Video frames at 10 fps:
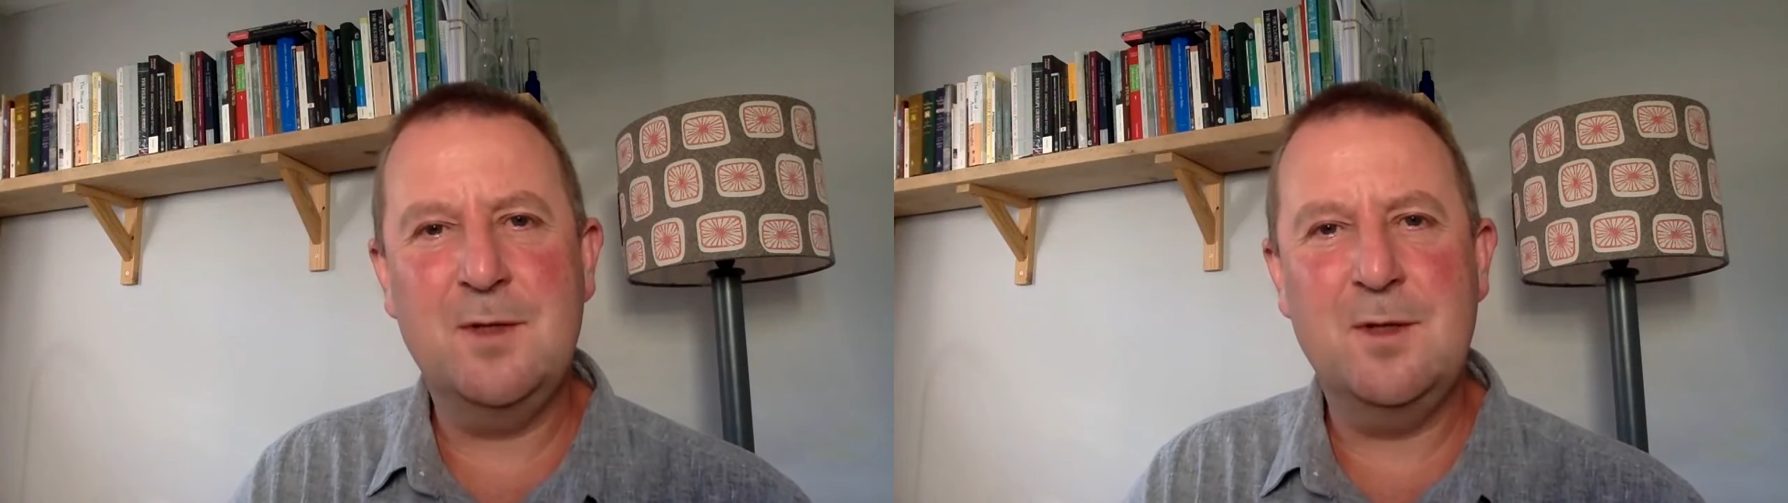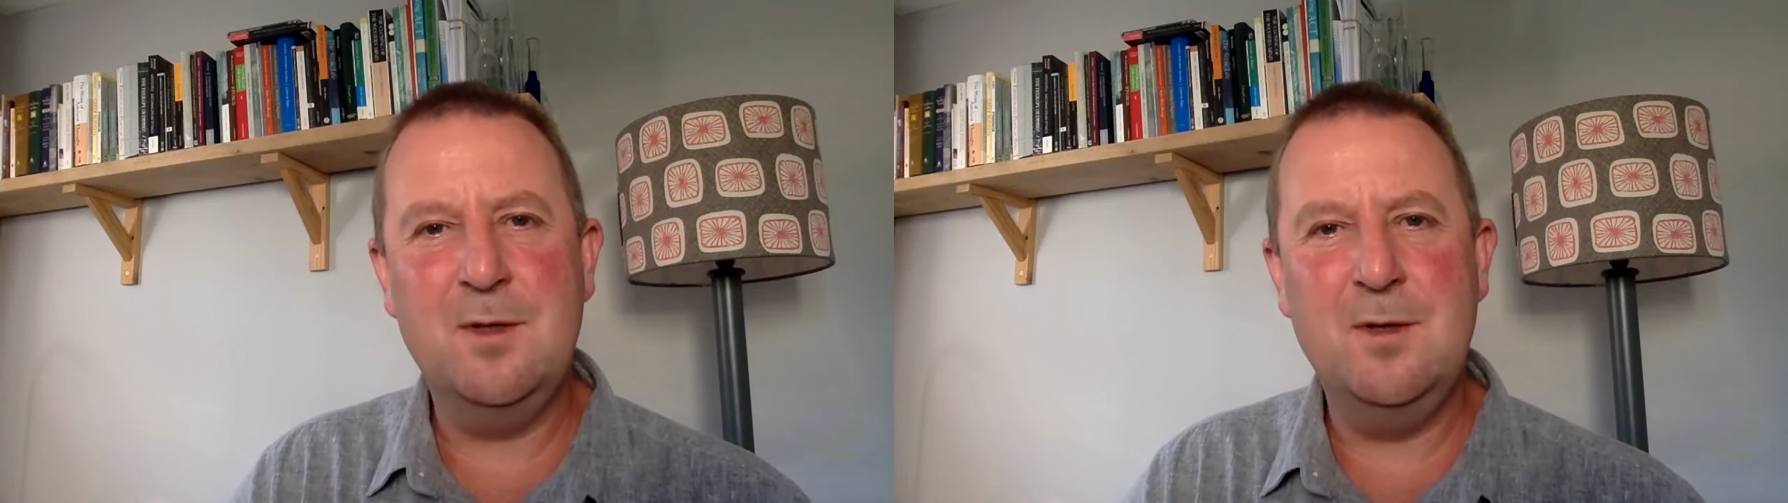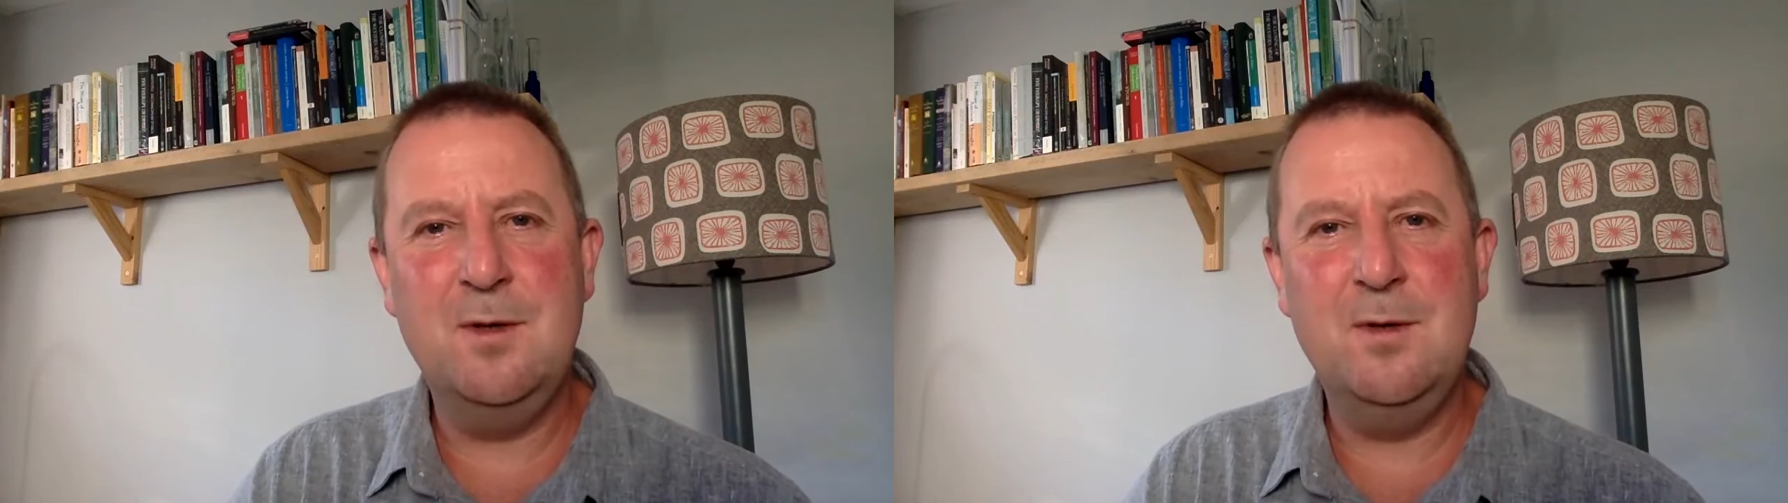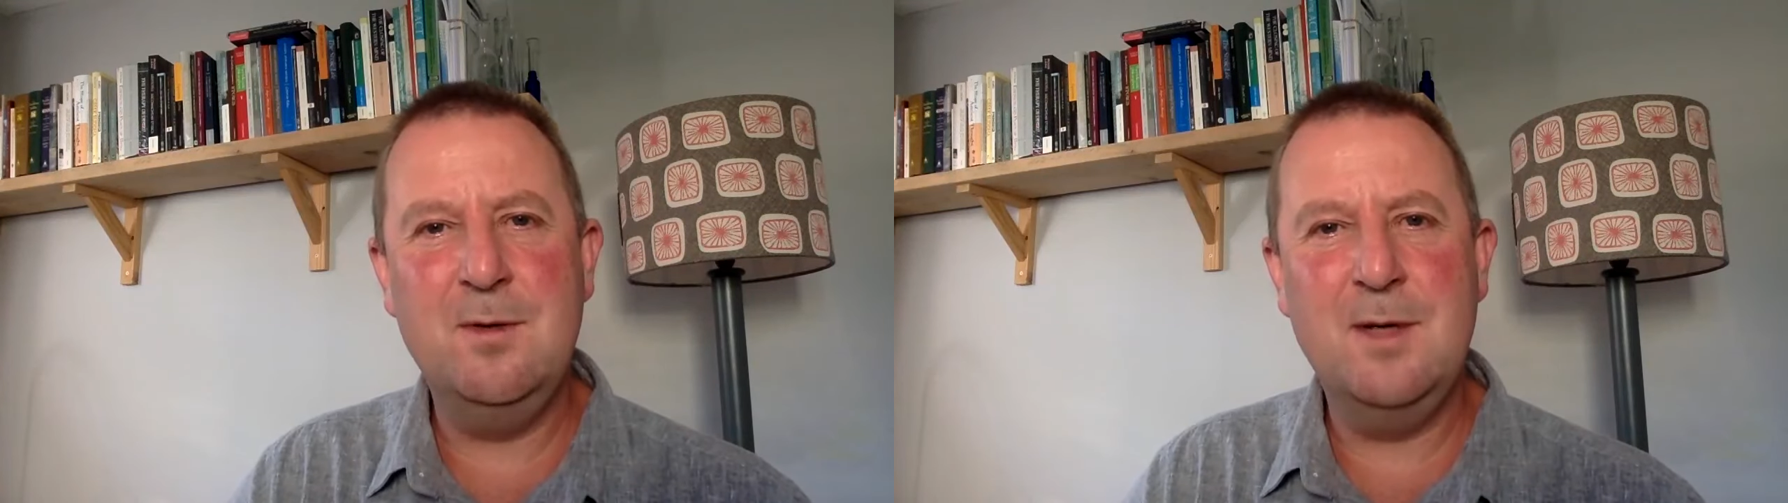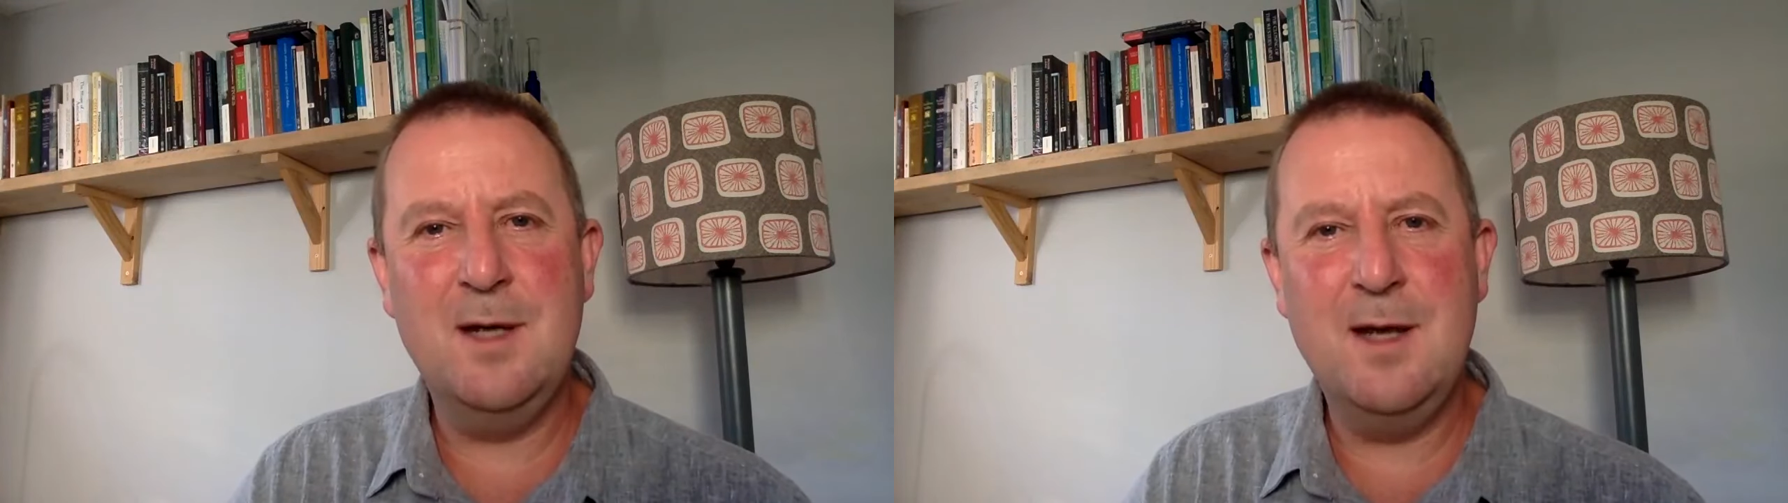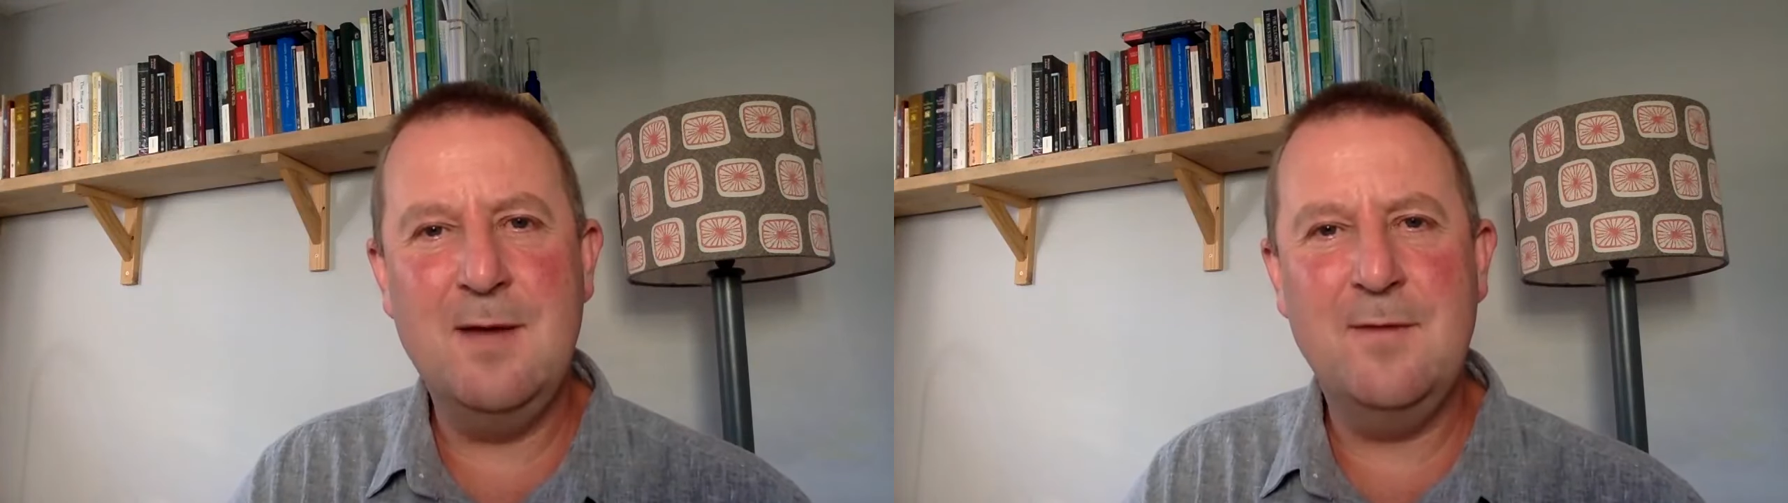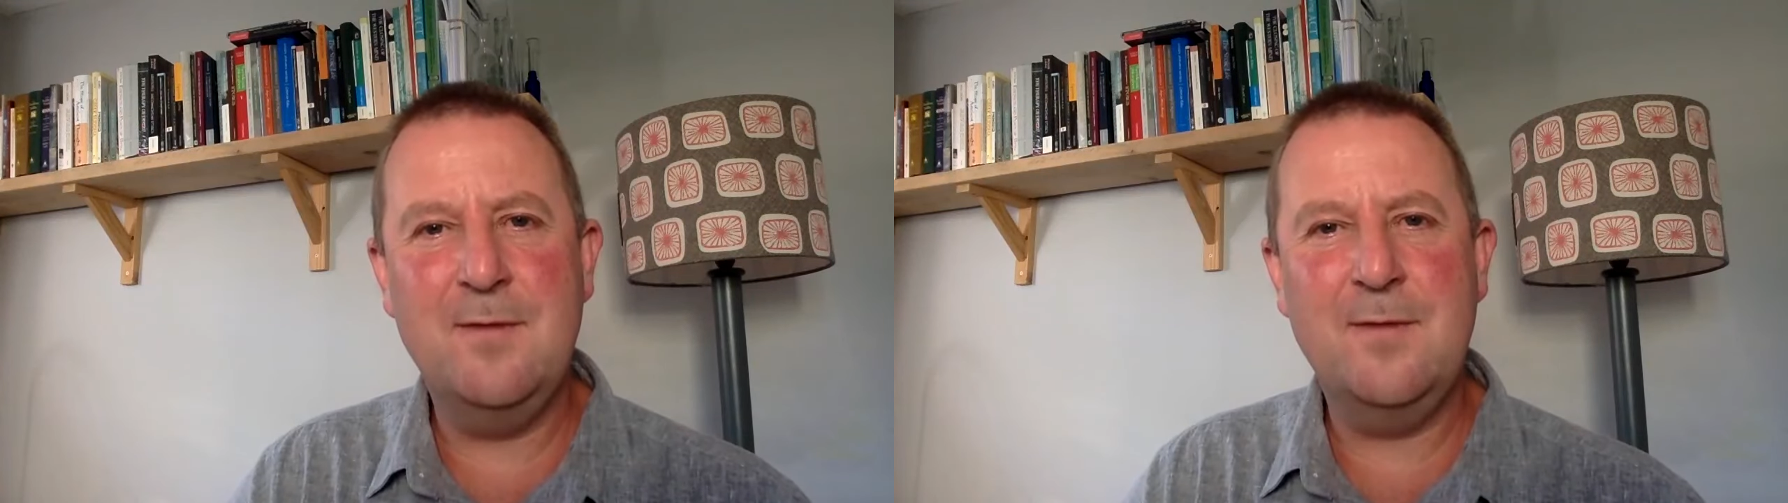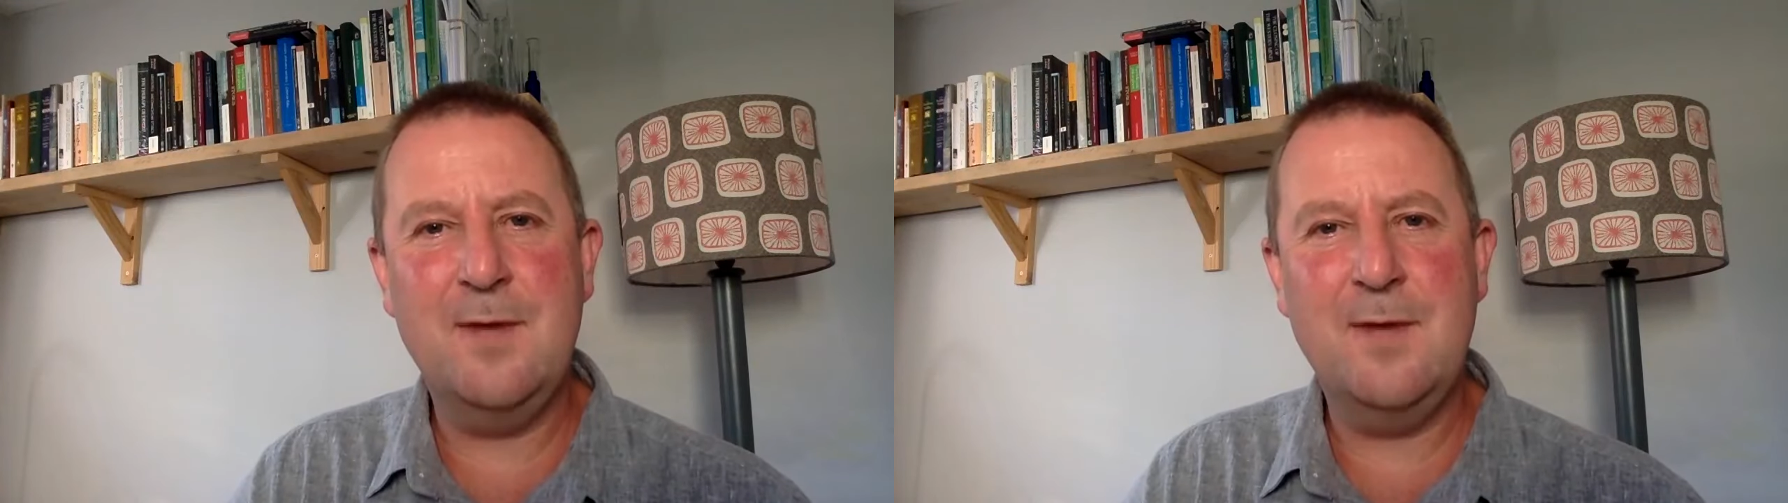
to live